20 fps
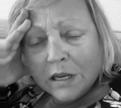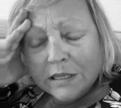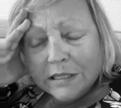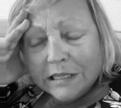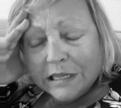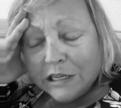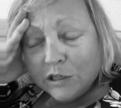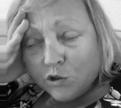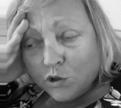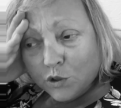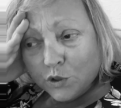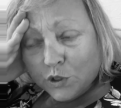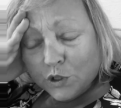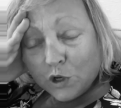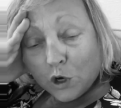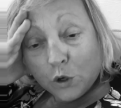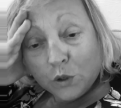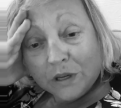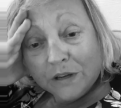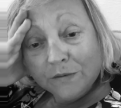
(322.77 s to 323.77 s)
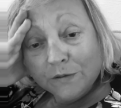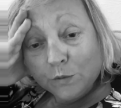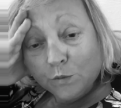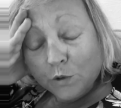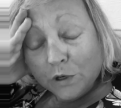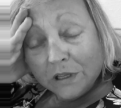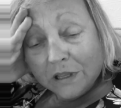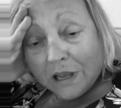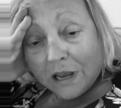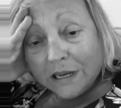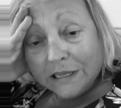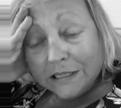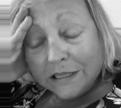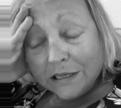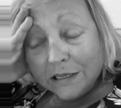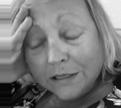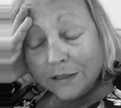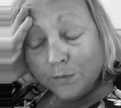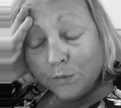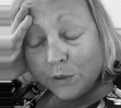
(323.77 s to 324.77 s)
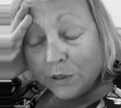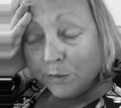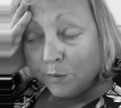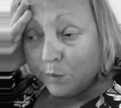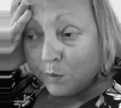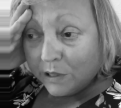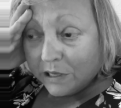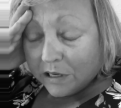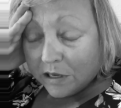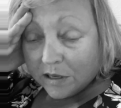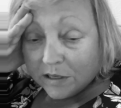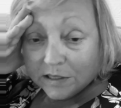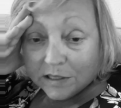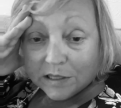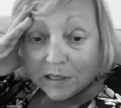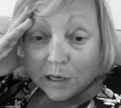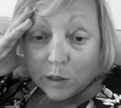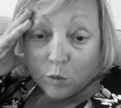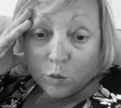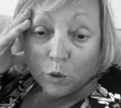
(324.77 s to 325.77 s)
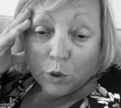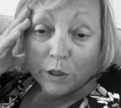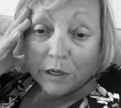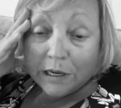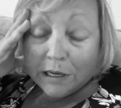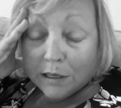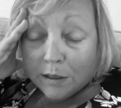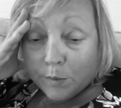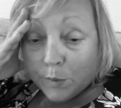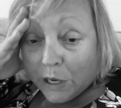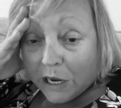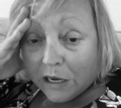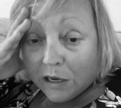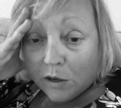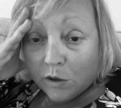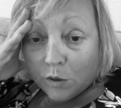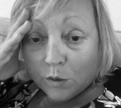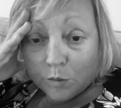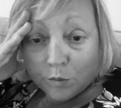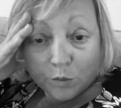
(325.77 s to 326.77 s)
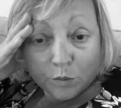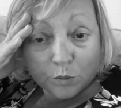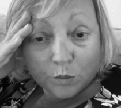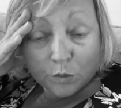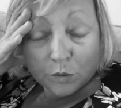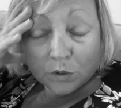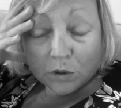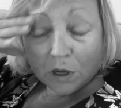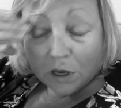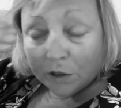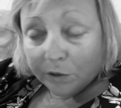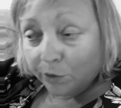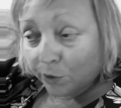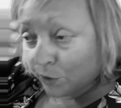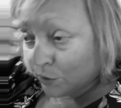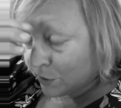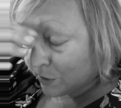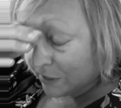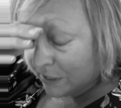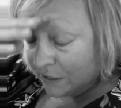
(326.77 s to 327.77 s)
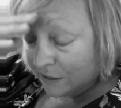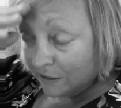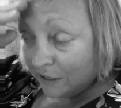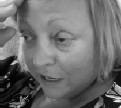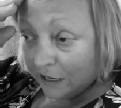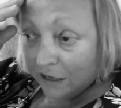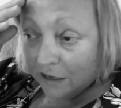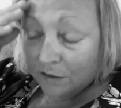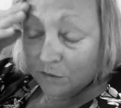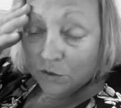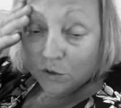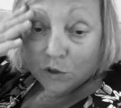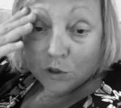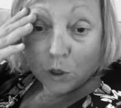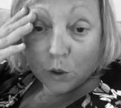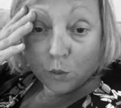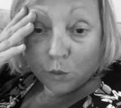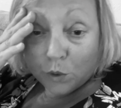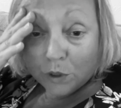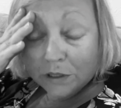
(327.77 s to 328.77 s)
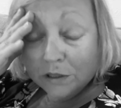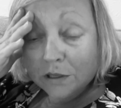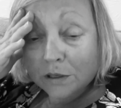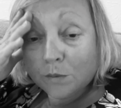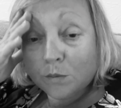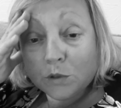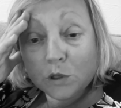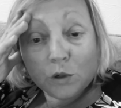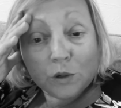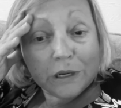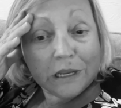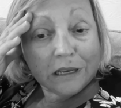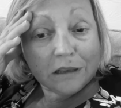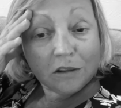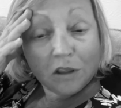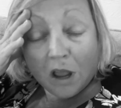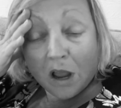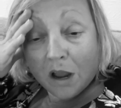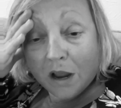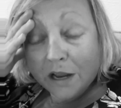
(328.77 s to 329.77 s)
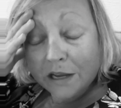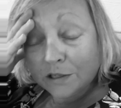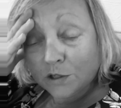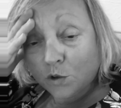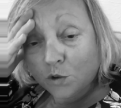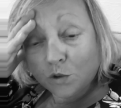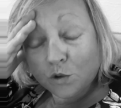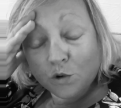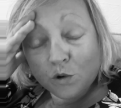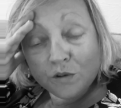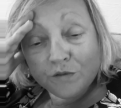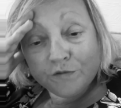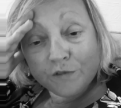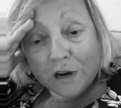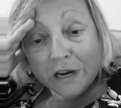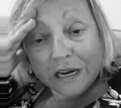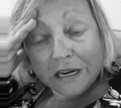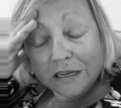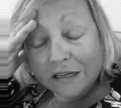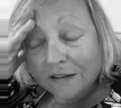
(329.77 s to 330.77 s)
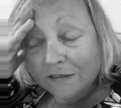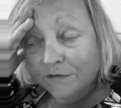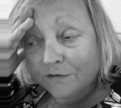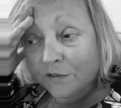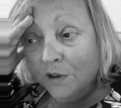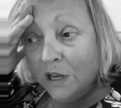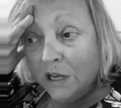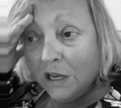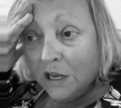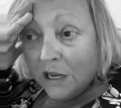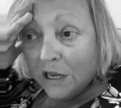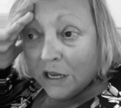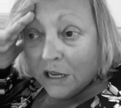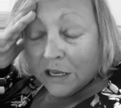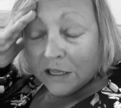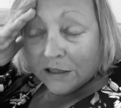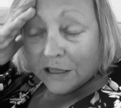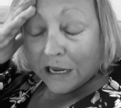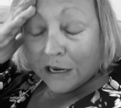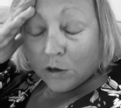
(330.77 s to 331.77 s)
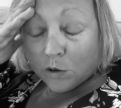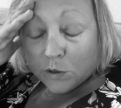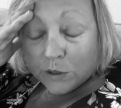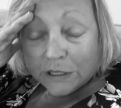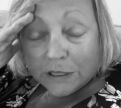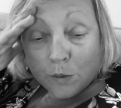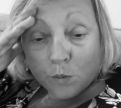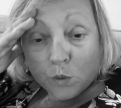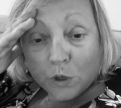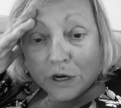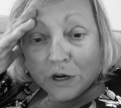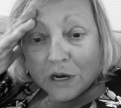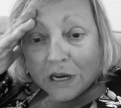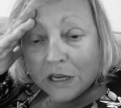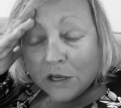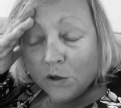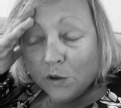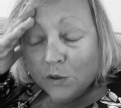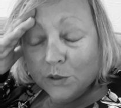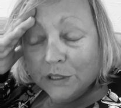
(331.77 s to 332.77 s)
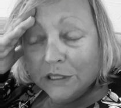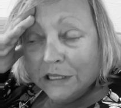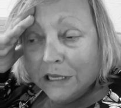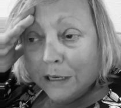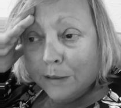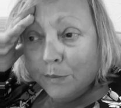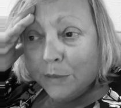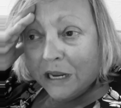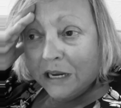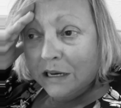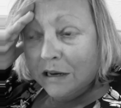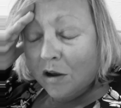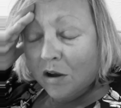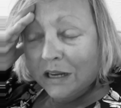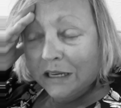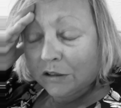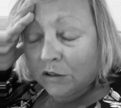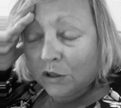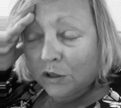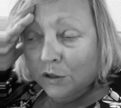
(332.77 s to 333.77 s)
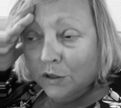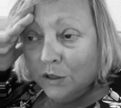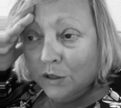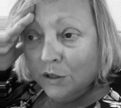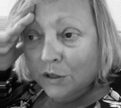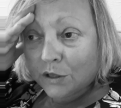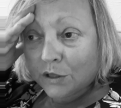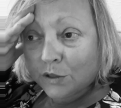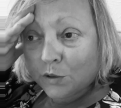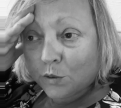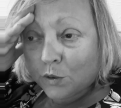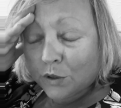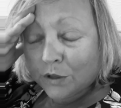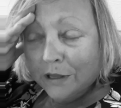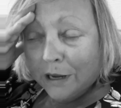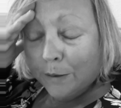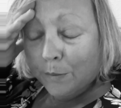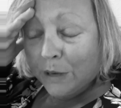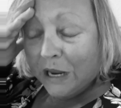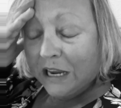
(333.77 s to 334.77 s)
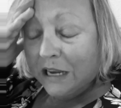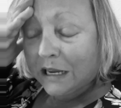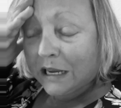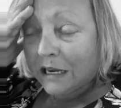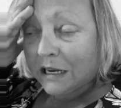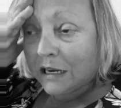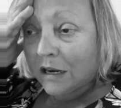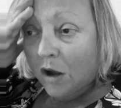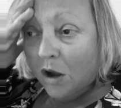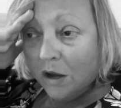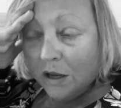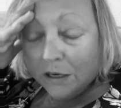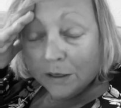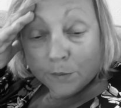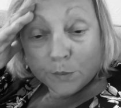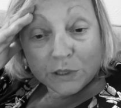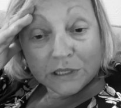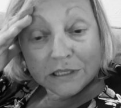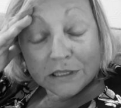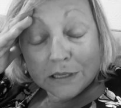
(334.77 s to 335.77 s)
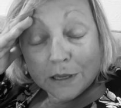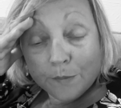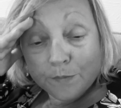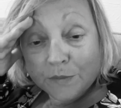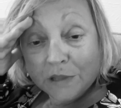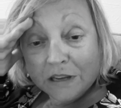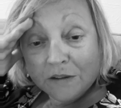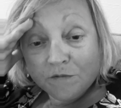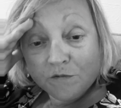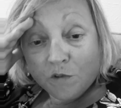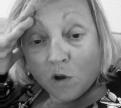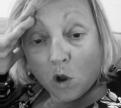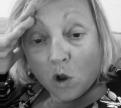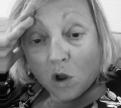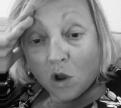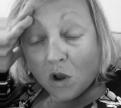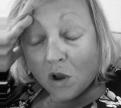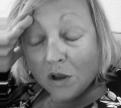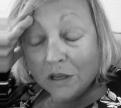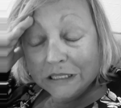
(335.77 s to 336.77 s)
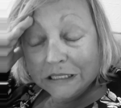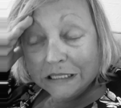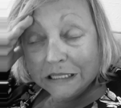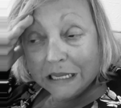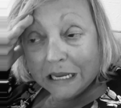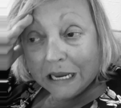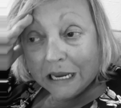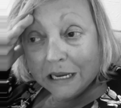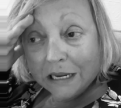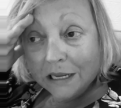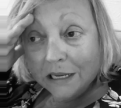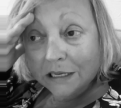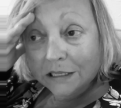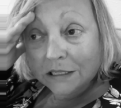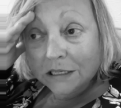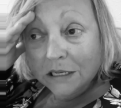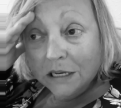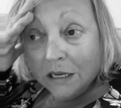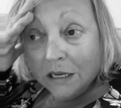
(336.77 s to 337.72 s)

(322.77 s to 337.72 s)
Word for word: teachers don't even realize it because they worry about others and they don't want them learning lies or they're afraid if they go somewhere else, they may not learn or they may get caught up in something false. And